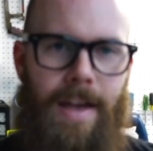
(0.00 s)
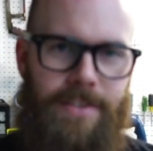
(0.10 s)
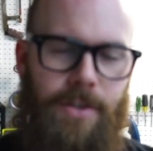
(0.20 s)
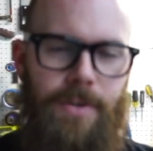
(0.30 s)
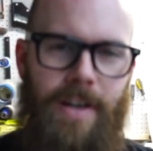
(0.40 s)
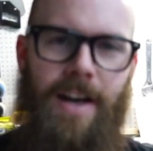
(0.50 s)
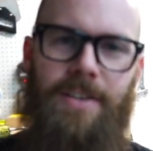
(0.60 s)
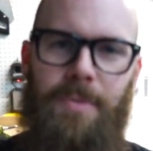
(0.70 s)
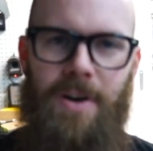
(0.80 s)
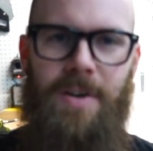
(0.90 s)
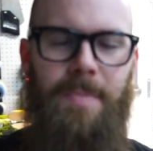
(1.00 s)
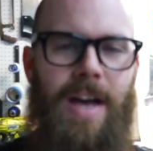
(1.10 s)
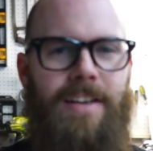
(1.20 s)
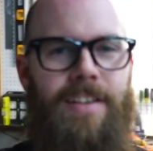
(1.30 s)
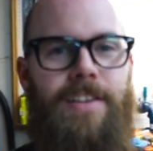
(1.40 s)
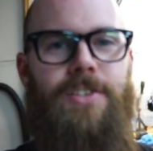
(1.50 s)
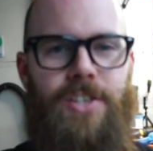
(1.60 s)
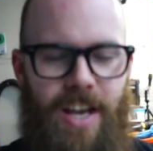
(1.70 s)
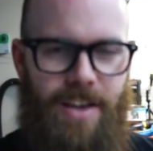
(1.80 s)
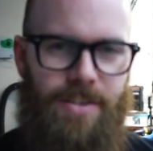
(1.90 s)
How's it going, guys? Welcome back to the
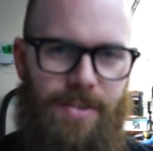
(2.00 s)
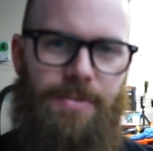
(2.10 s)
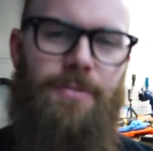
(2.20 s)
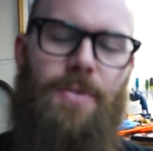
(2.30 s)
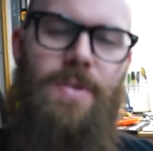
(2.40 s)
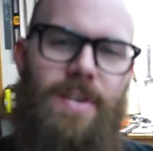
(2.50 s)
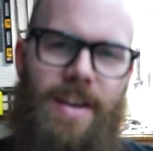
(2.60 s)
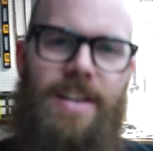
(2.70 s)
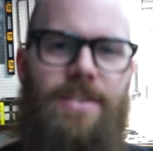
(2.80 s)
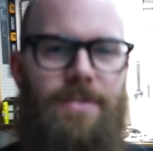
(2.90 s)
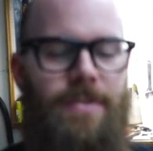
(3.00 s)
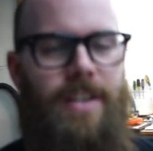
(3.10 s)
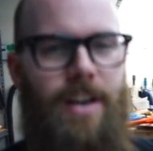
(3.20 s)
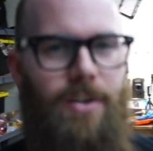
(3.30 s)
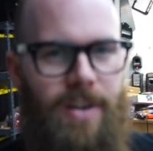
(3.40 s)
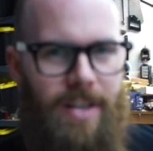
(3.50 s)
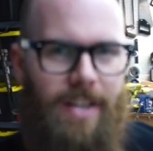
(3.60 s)
channel for a new video.